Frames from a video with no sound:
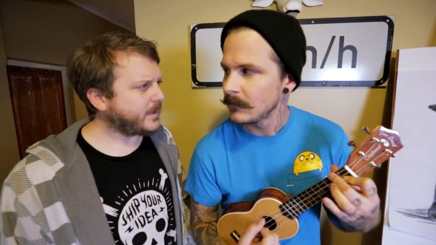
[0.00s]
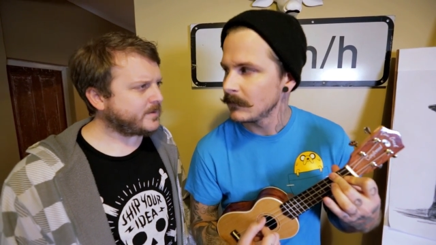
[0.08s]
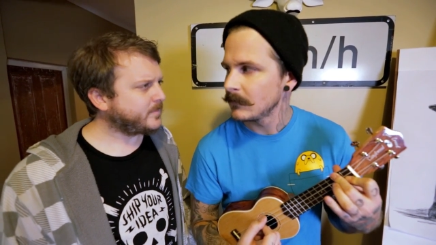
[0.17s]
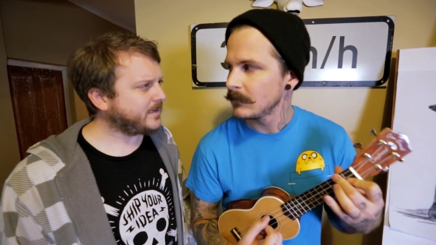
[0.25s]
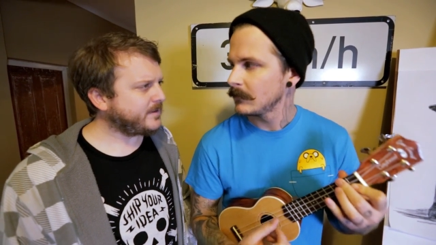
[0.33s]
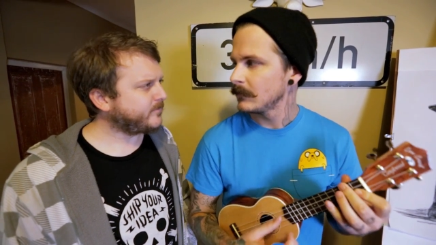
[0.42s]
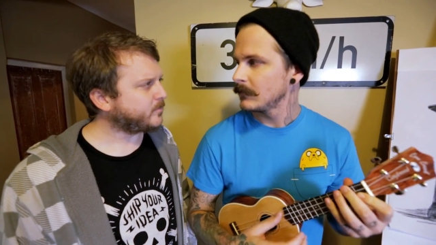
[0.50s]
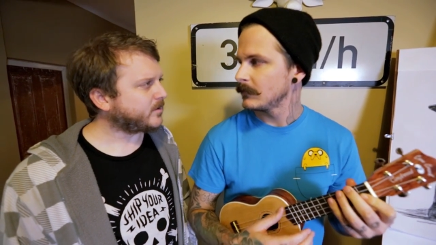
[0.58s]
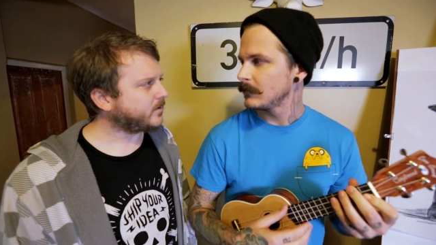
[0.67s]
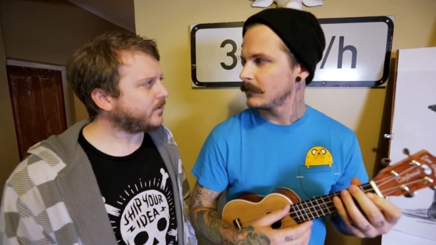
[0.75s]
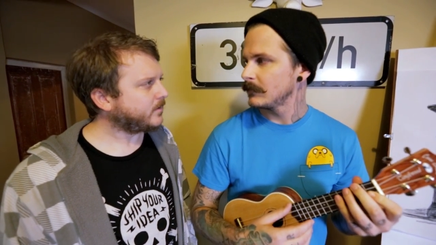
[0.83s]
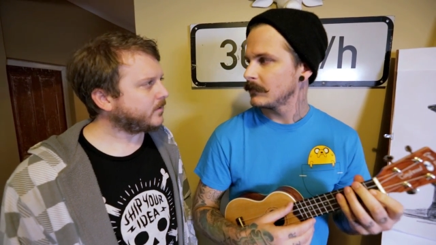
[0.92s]

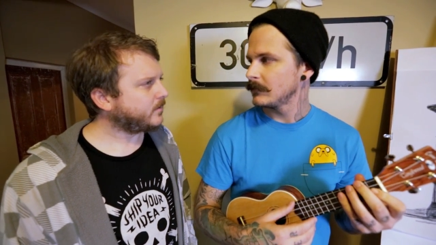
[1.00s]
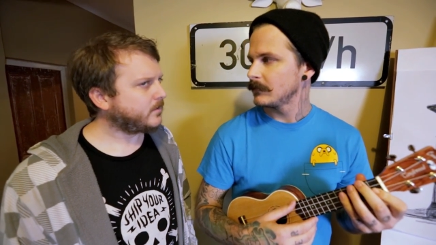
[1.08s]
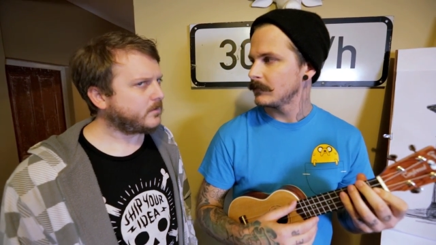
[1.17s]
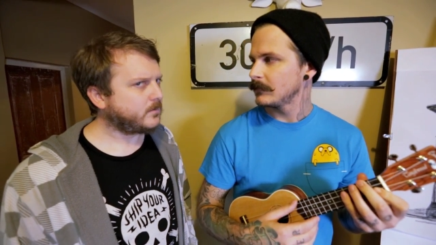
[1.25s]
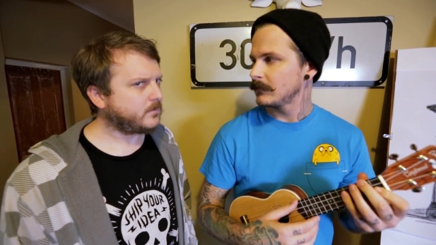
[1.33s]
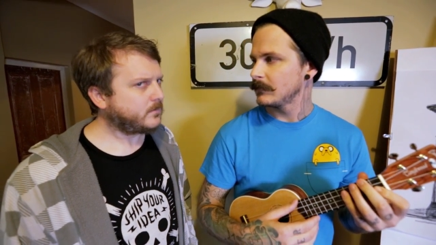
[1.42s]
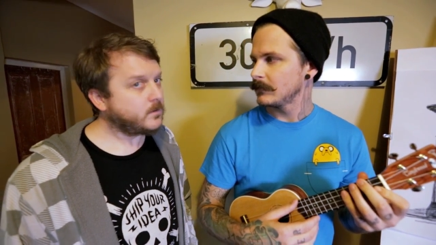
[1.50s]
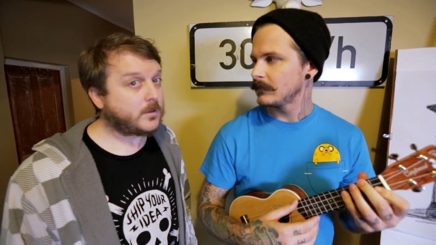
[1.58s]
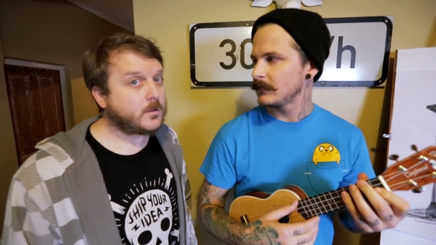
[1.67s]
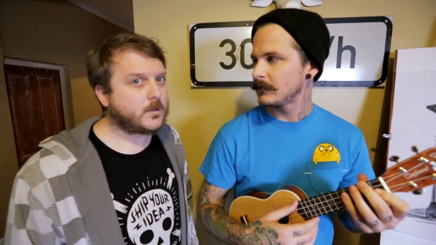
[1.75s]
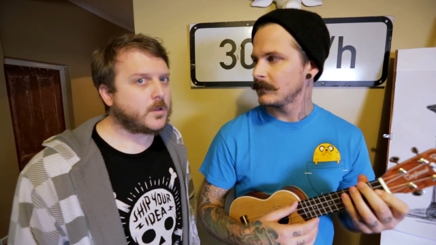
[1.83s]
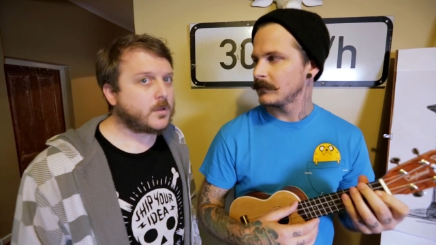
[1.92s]
Speaker 1: Unbelievable.
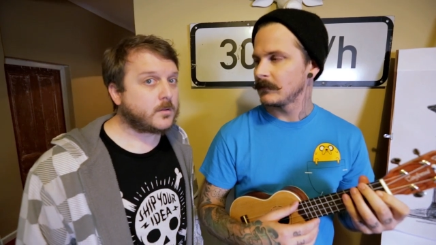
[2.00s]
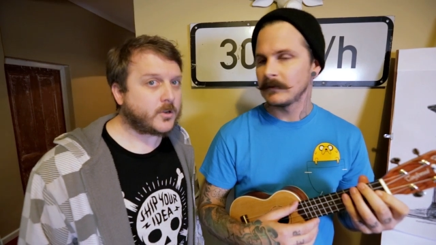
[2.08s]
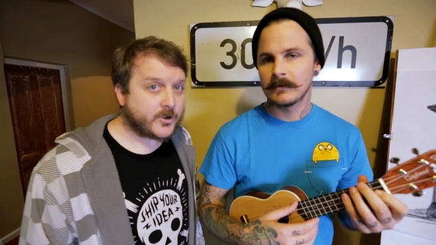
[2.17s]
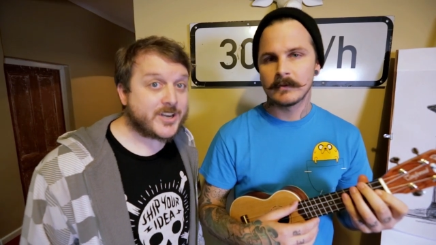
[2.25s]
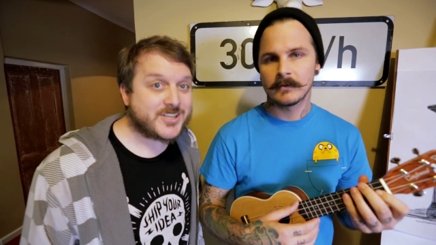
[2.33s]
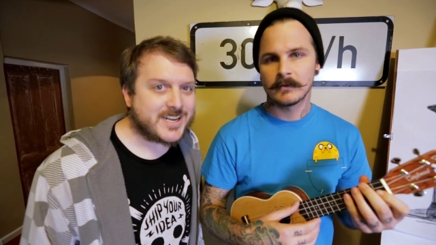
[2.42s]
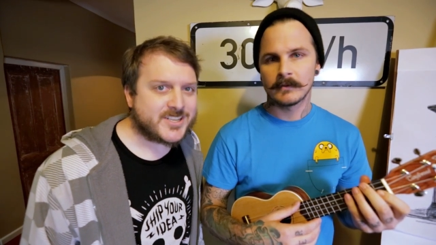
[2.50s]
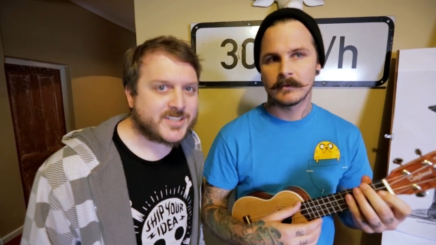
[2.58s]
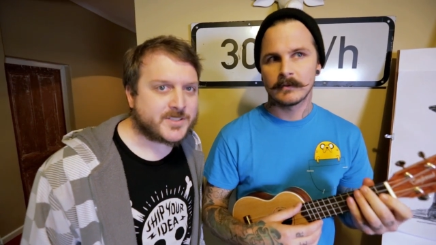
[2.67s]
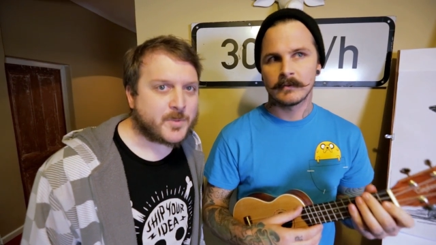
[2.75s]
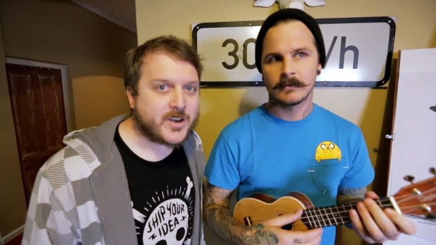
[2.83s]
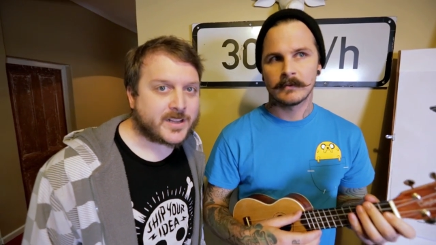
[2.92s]

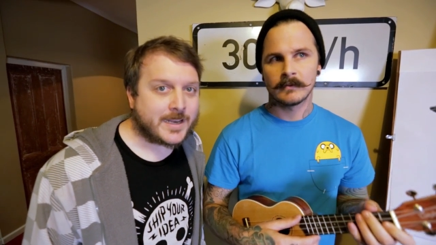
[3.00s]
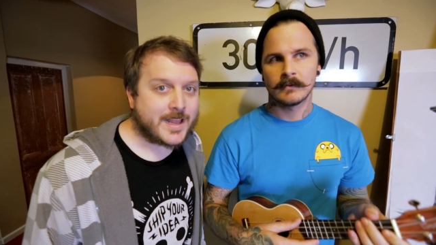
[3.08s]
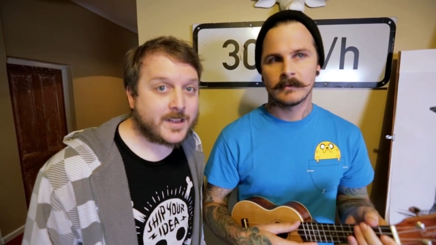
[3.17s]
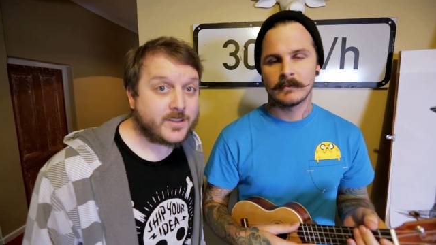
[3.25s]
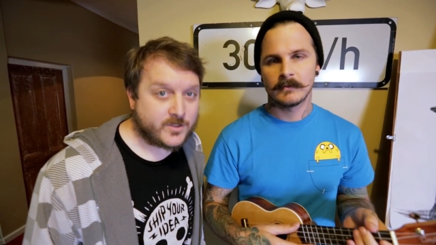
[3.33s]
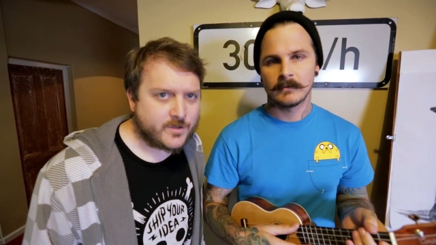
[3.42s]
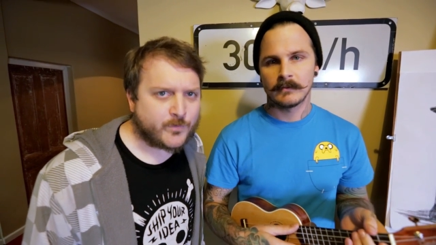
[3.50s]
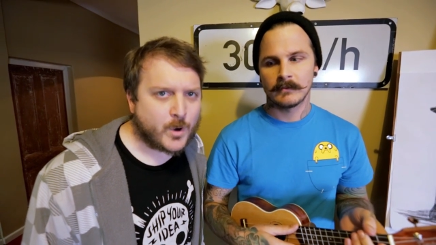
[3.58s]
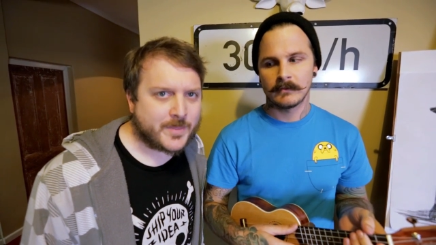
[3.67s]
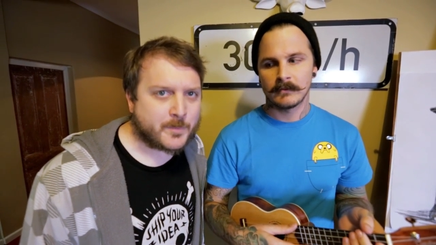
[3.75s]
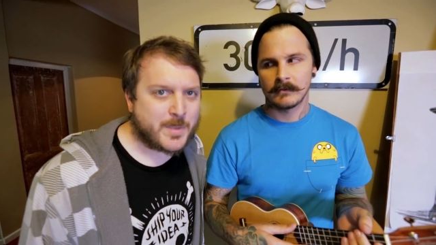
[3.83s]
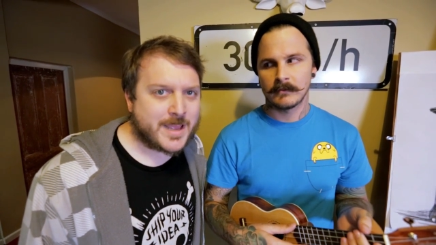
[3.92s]
Congratulations, Monica Lang. You've
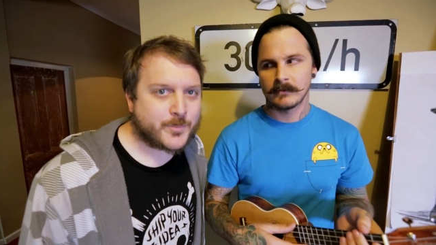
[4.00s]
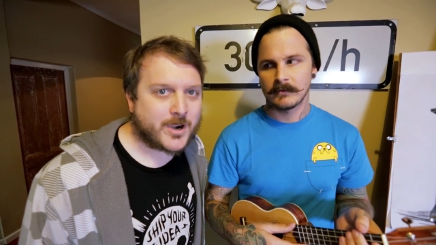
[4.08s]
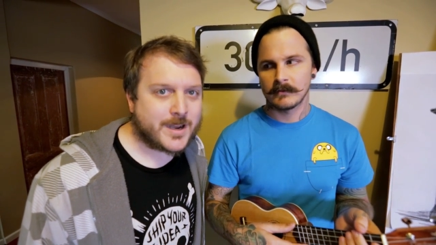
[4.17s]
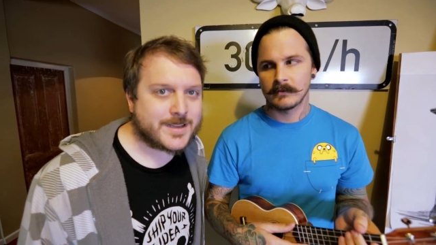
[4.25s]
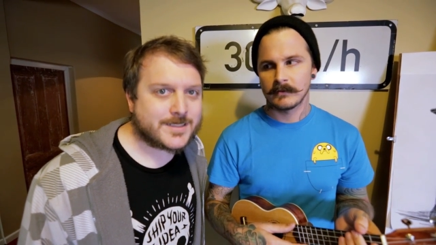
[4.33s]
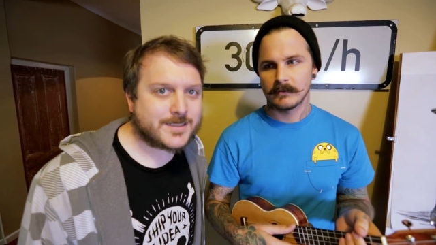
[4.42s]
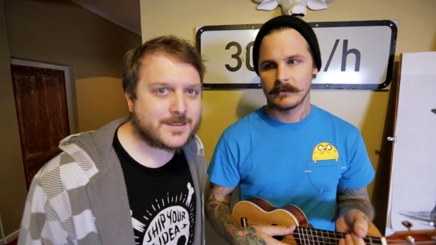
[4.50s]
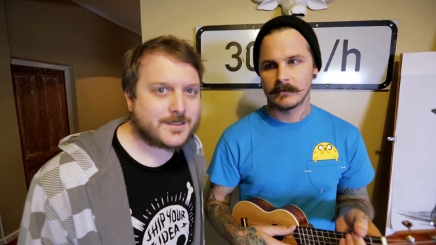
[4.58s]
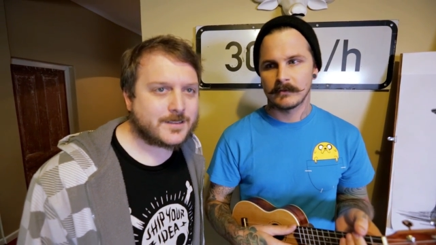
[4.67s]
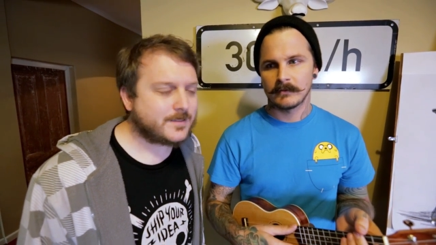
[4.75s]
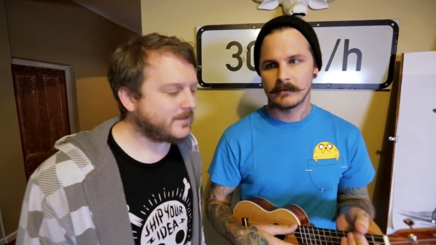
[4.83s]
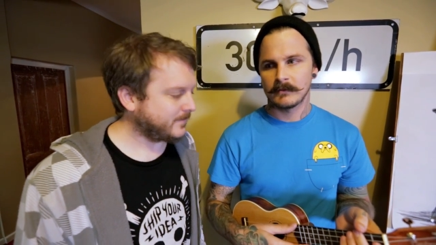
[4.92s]
won the main prize.
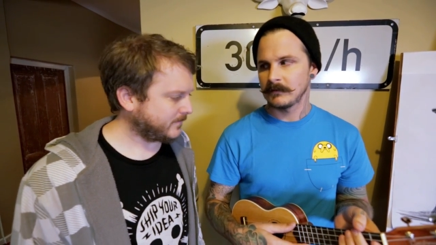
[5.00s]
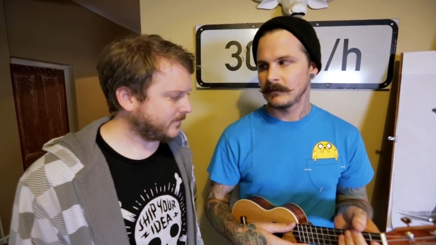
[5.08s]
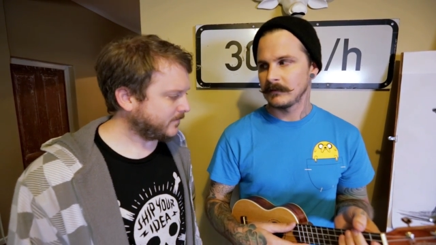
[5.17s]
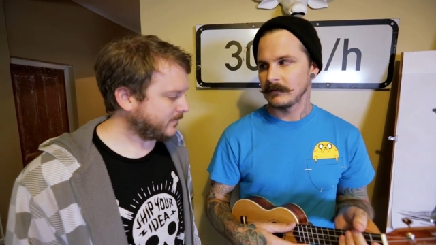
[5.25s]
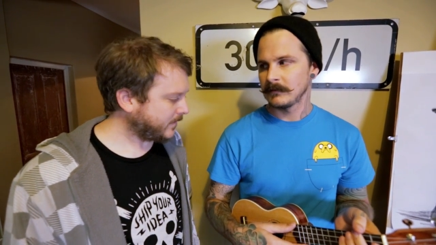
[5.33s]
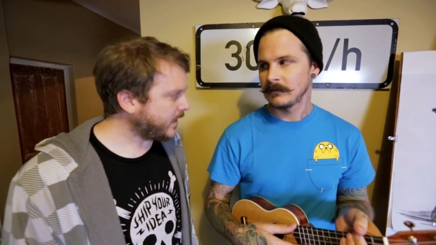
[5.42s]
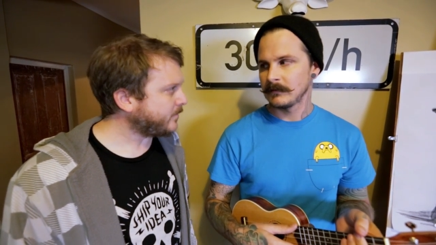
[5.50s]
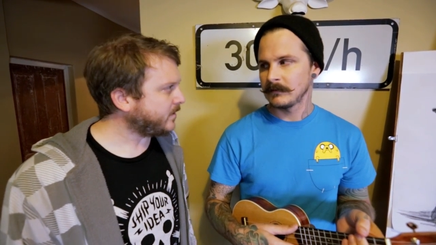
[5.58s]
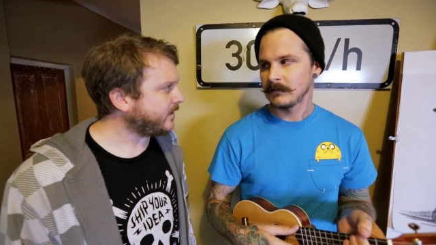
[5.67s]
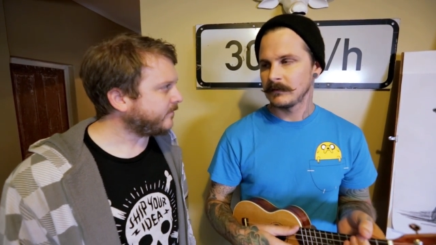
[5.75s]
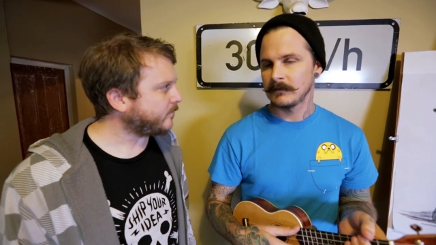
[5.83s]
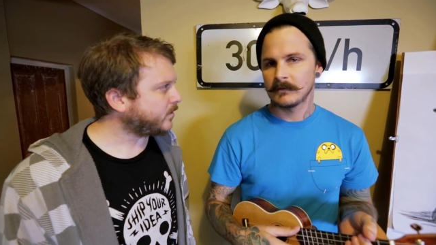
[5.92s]

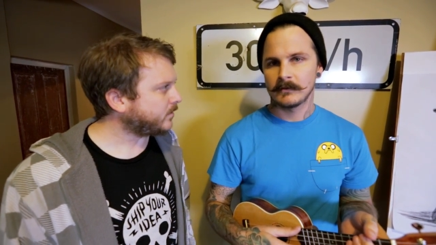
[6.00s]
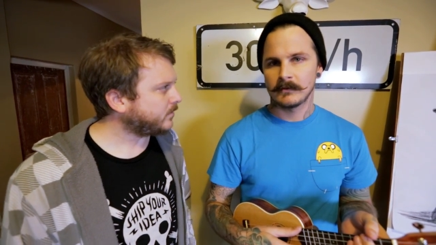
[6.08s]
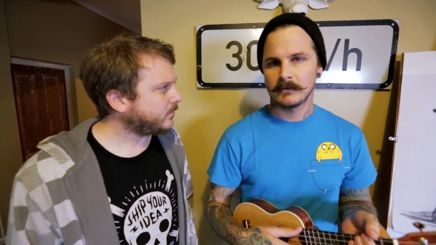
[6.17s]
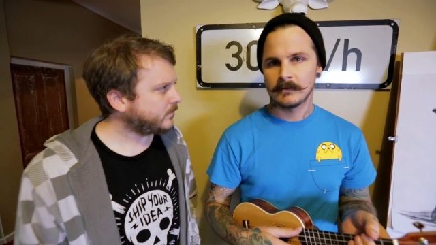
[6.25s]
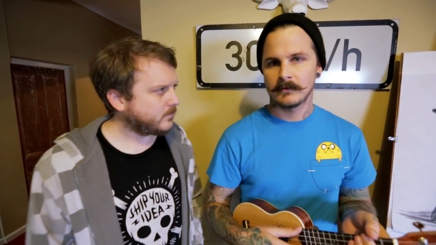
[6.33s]
Unbelievable.